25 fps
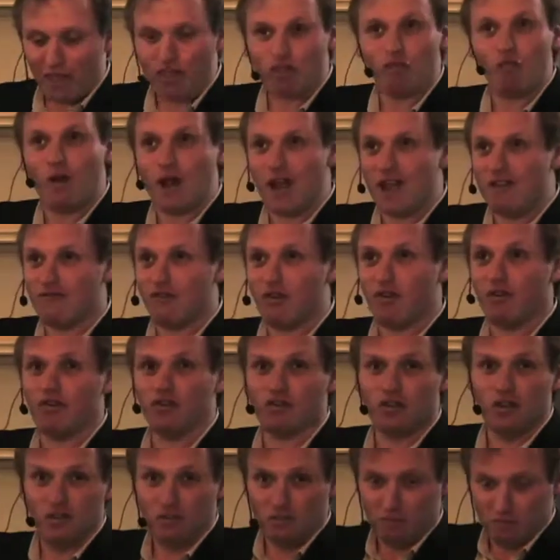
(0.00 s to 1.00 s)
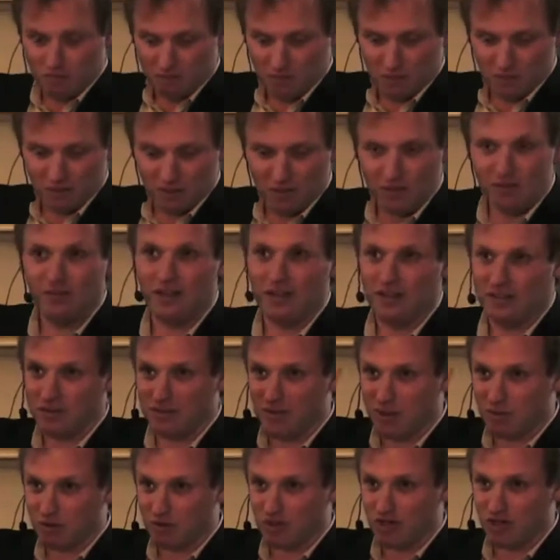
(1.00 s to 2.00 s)
why, folks, it's
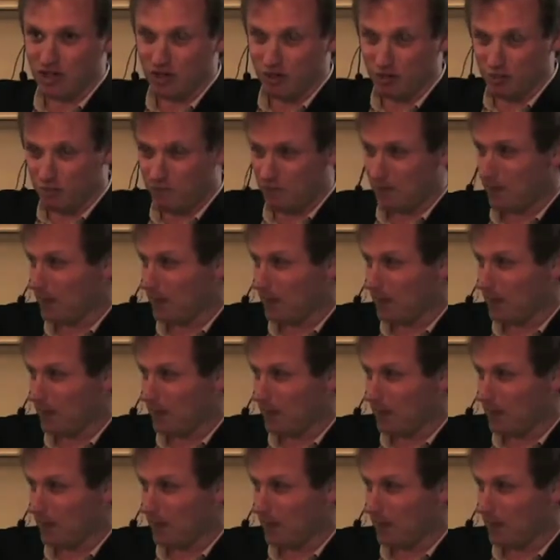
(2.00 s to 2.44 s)
number 2,